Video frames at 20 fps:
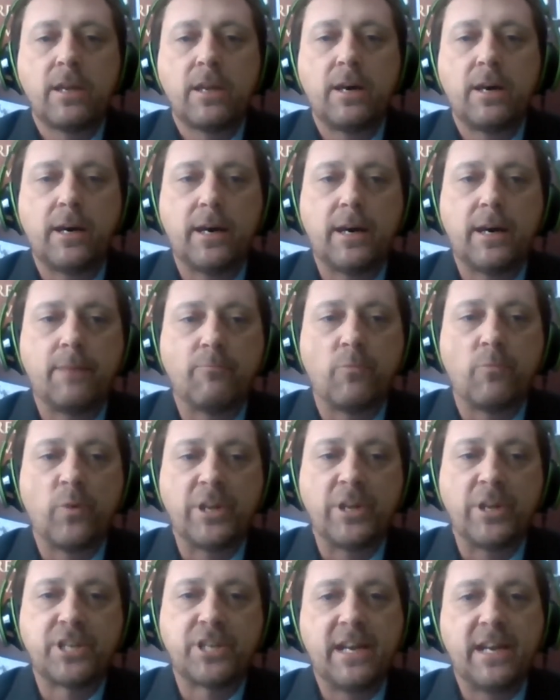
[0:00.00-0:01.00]
um,
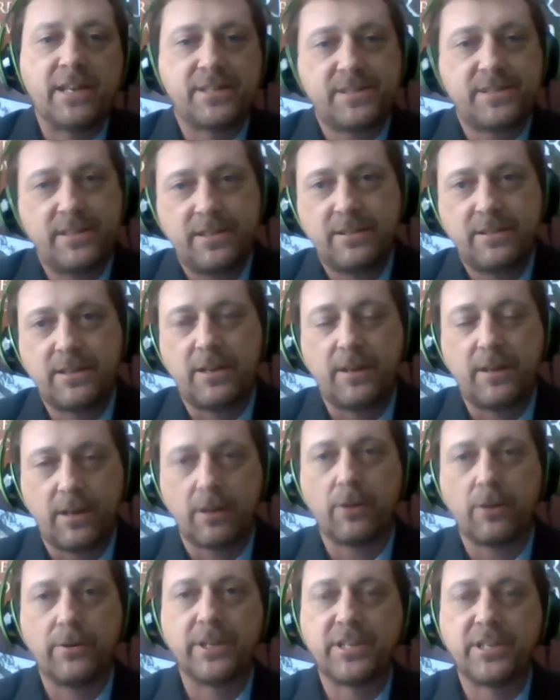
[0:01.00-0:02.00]
which as I'll
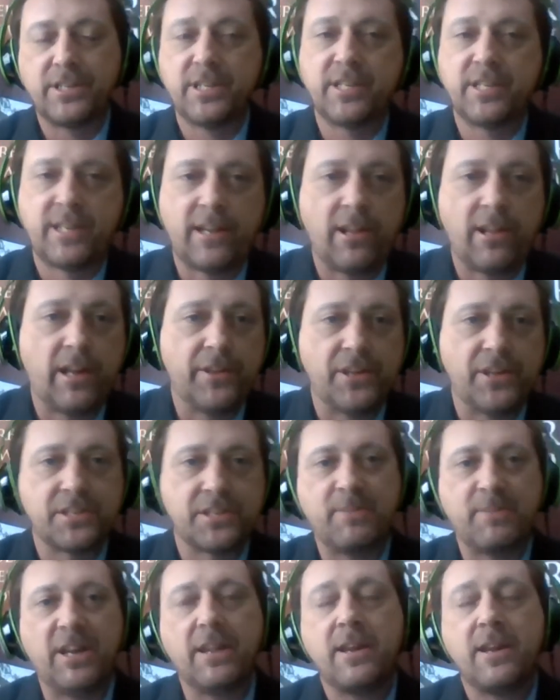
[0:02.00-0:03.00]
go into detail on this,
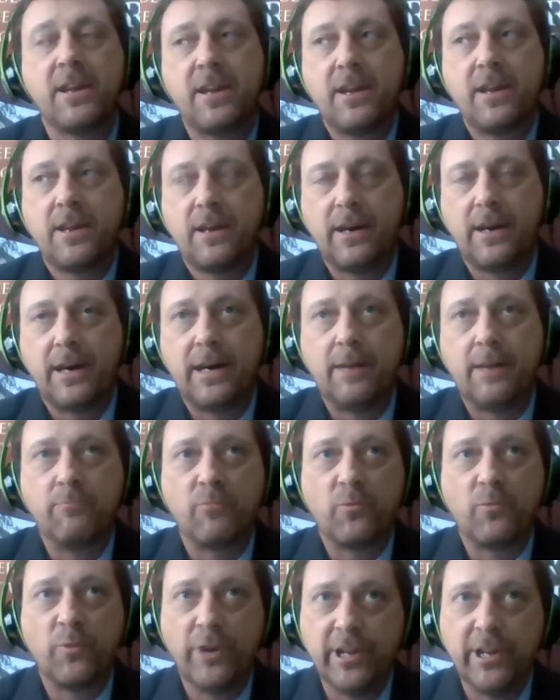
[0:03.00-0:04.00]
but um,
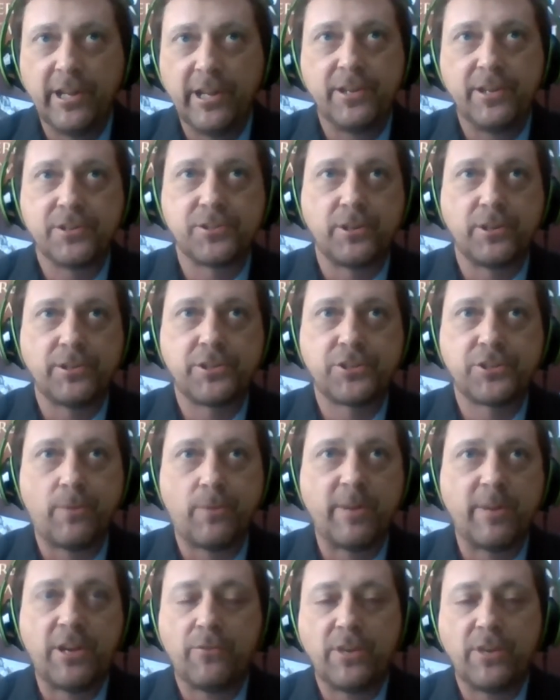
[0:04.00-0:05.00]
really there's only so
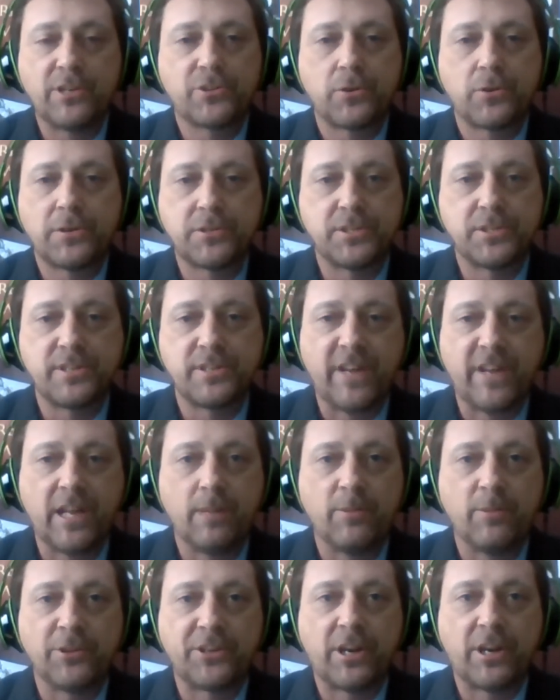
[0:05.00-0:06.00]
many resources
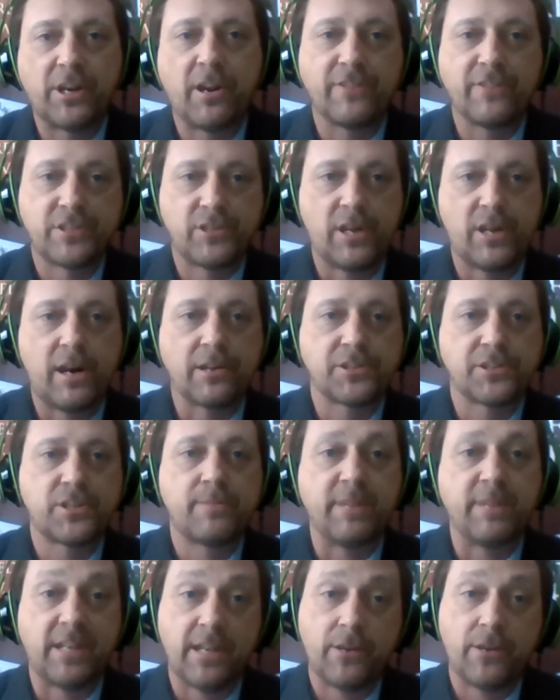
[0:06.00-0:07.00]
available to harvest logs to
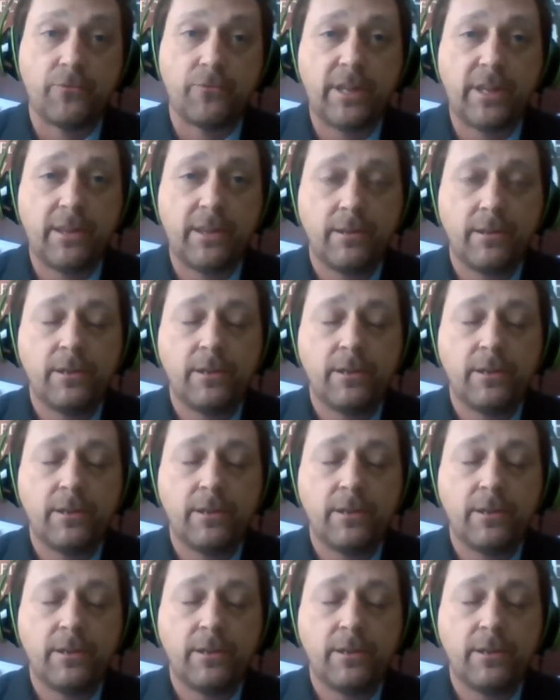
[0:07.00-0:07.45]
begin with.